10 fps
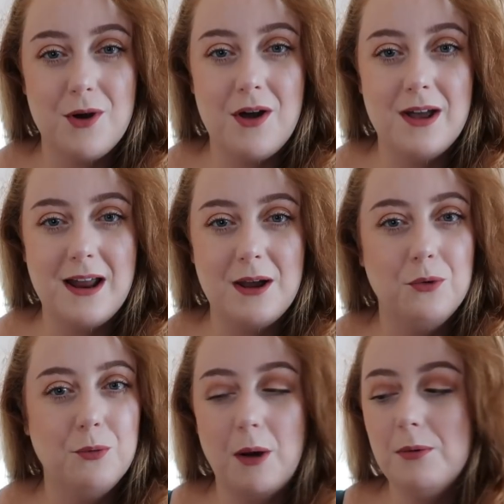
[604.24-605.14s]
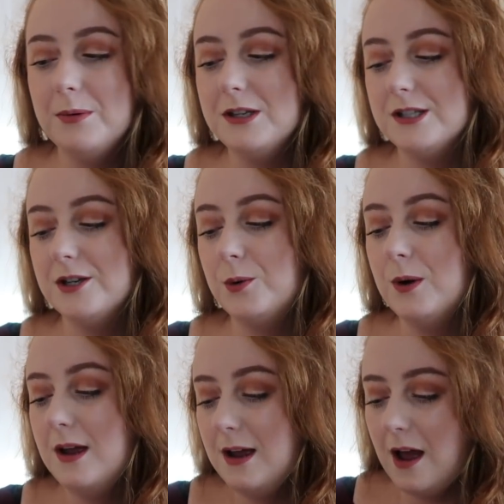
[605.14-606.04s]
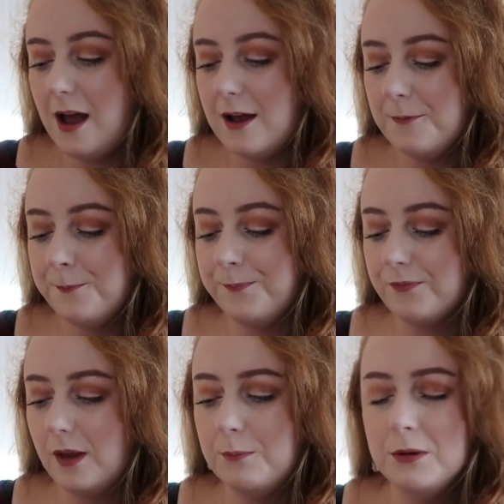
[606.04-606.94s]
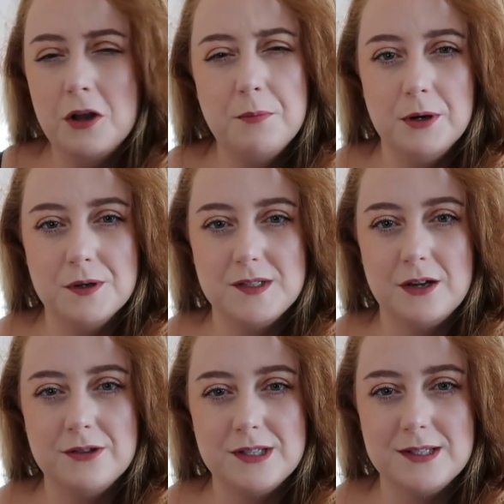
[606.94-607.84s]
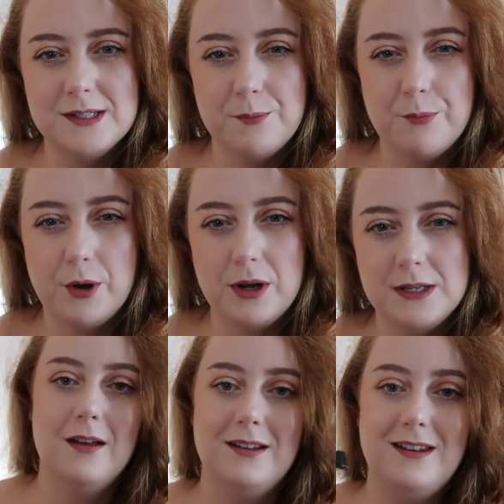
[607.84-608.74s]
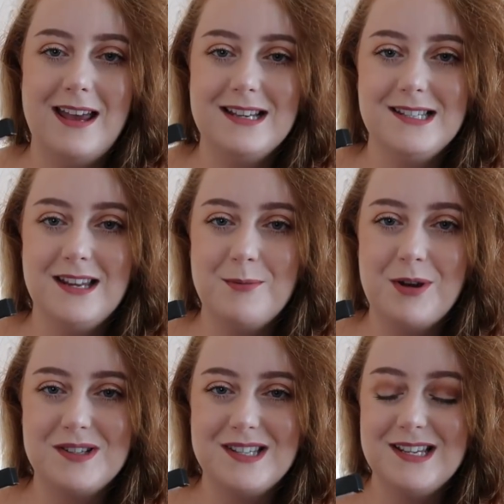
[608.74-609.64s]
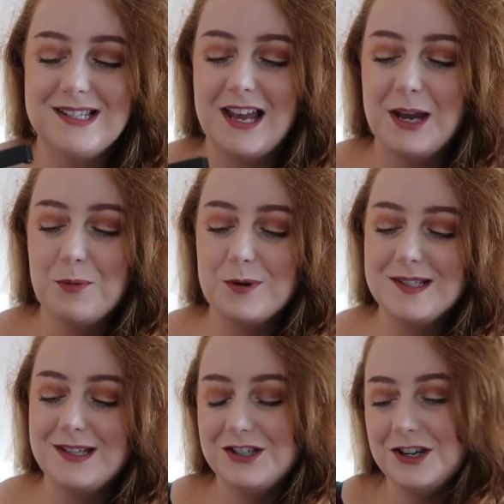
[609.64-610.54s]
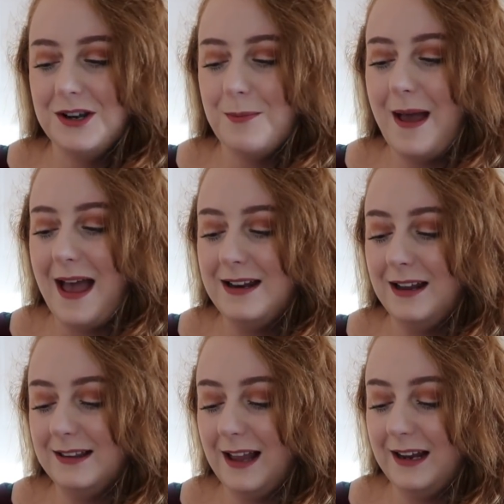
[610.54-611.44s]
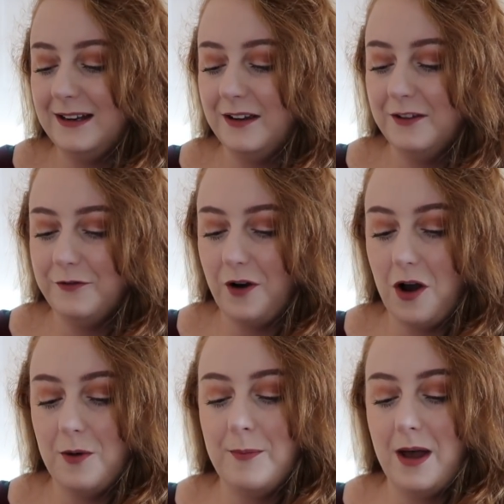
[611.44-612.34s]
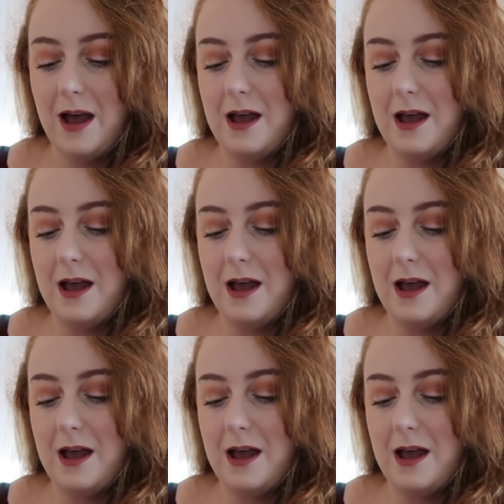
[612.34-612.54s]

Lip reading: more, and I will probably do a blog post on this at some point. Next in the box is a precision pen liner from